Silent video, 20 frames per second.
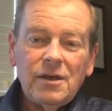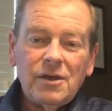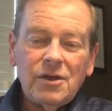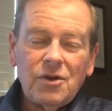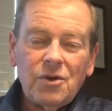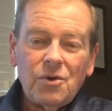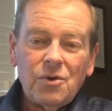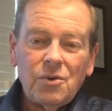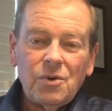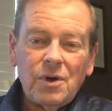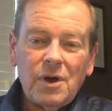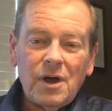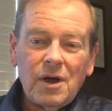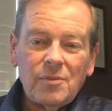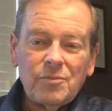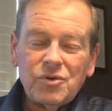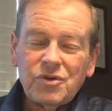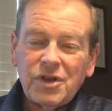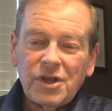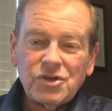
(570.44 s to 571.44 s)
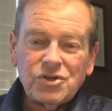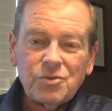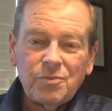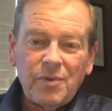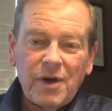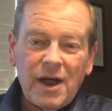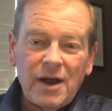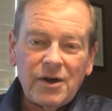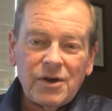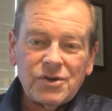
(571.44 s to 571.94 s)
You know, potential
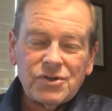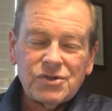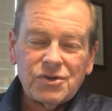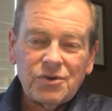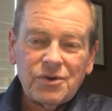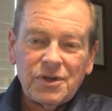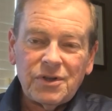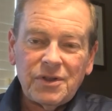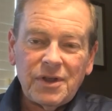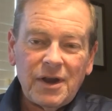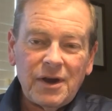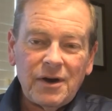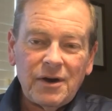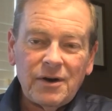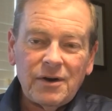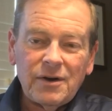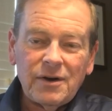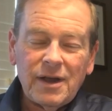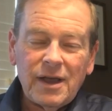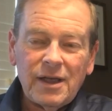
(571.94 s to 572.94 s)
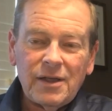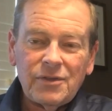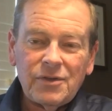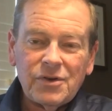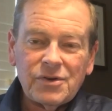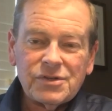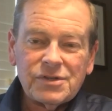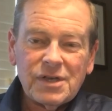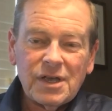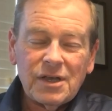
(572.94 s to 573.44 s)
buyers are in there and
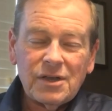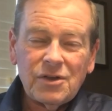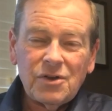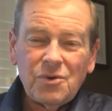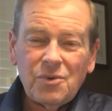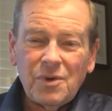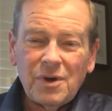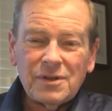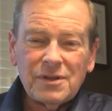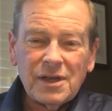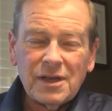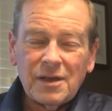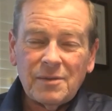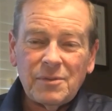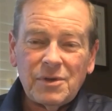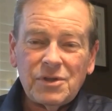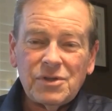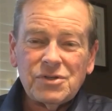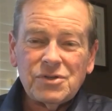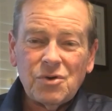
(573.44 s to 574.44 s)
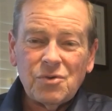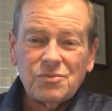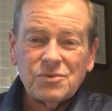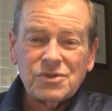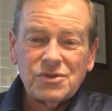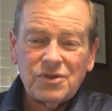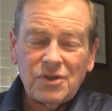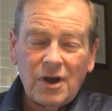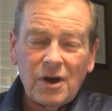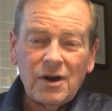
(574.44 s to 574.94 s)
they're saying, you know what, like, I mean, this
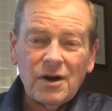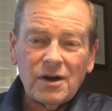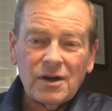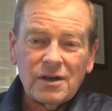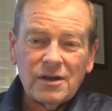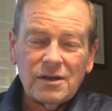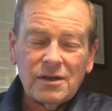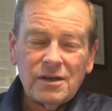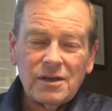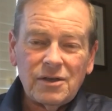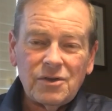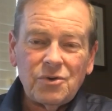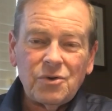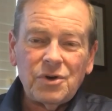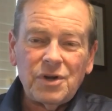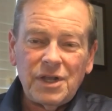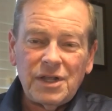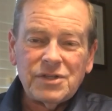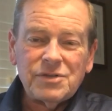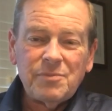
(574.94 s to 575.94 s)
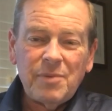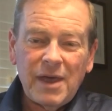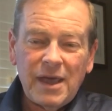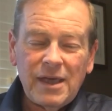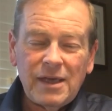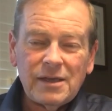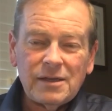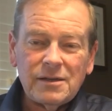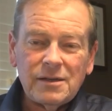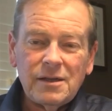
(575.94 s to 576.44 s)
home's dark, you know, it needs
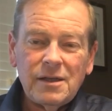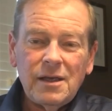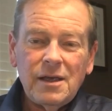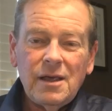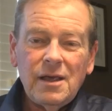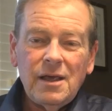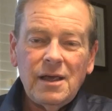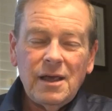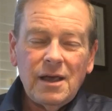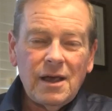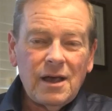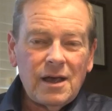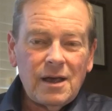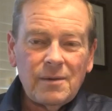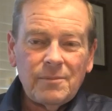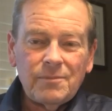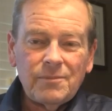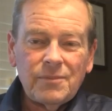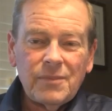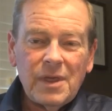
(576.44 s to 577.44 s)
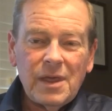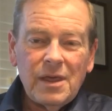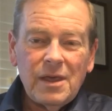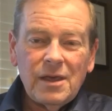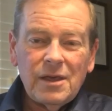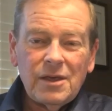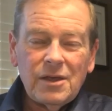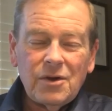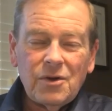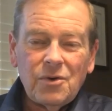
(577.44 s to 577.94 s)
paint.
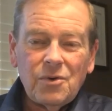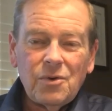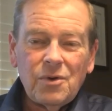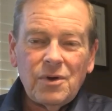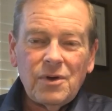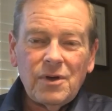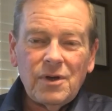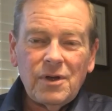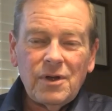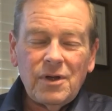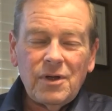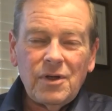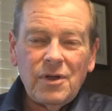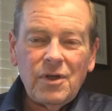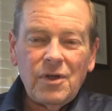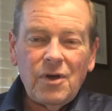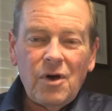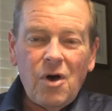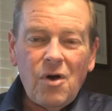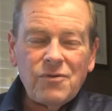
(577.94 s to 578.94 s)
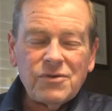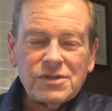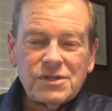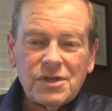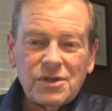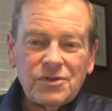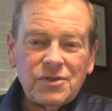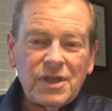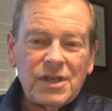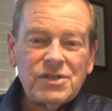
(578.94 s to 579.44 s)
You know, all of a
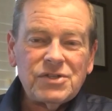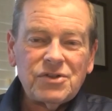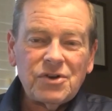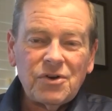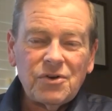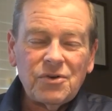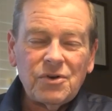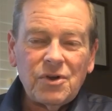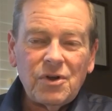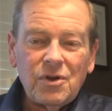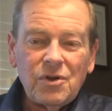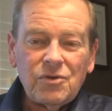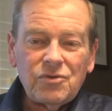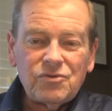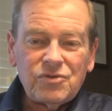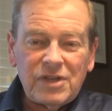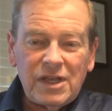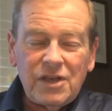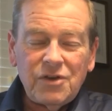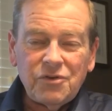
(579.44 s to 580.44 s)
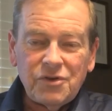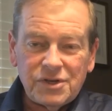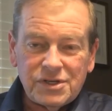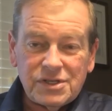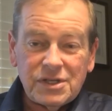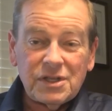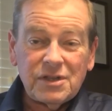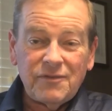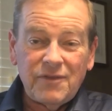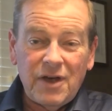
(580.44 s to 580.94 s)
sudden they start
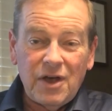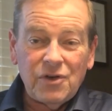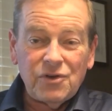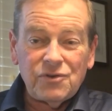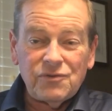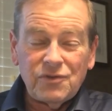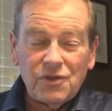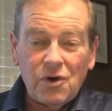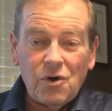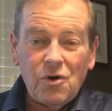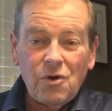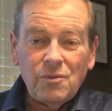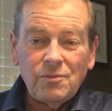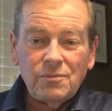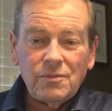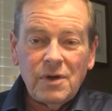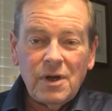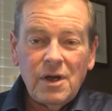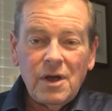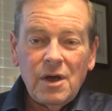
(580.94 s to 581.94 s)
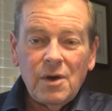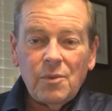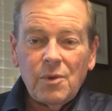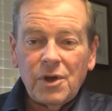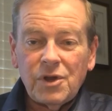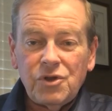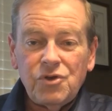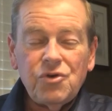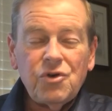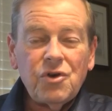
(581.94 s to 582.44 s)
decreasing the value of the home
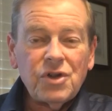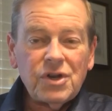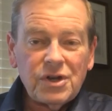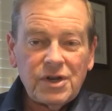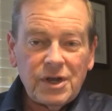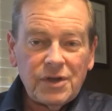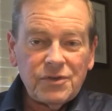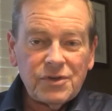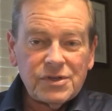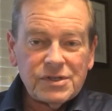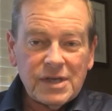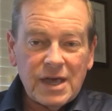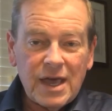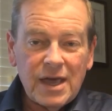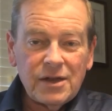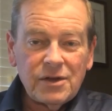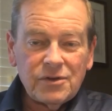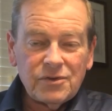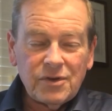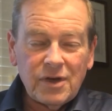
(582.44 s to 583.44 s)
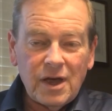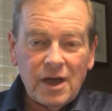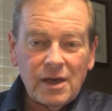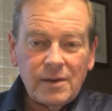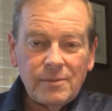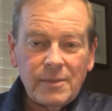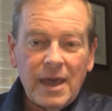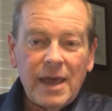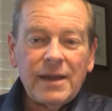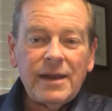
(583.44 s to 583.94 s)
when you could have done this ahead of
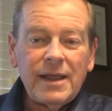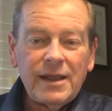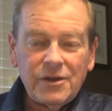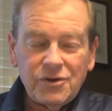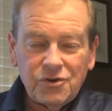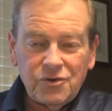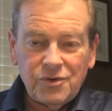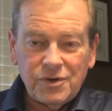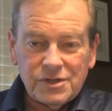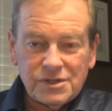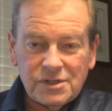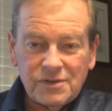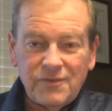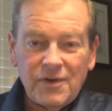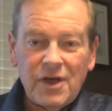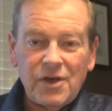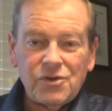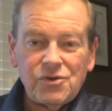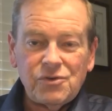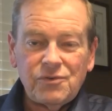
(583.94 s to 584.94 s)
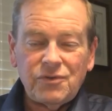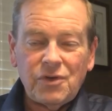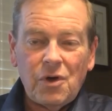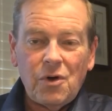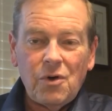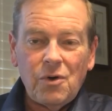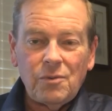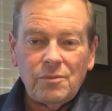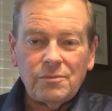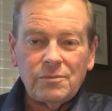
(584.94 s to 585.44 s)
time and increased the value of the
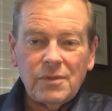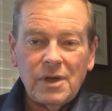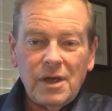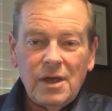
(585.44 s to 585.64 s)
home.